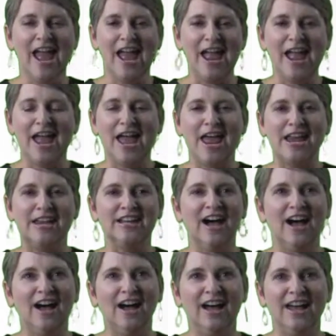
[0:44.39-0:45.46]
And
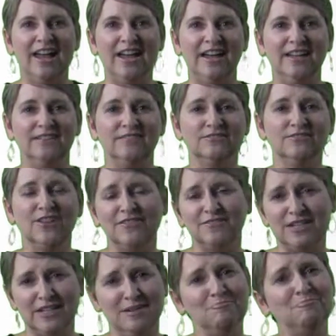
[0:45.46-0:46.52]
I
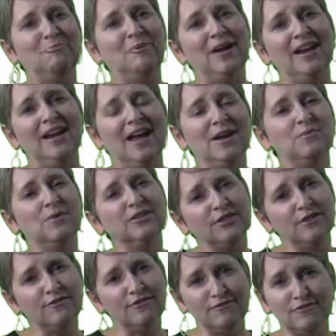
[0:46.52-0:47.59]
loved it, but I worked
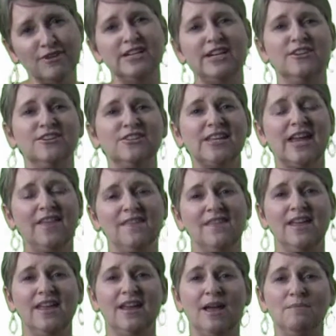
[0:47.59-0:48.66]
there for 4 years, and
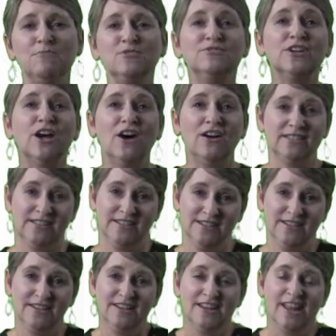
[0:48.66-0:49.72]
then I moved to
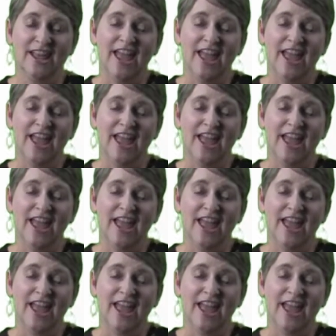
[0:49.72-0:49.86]
Austin.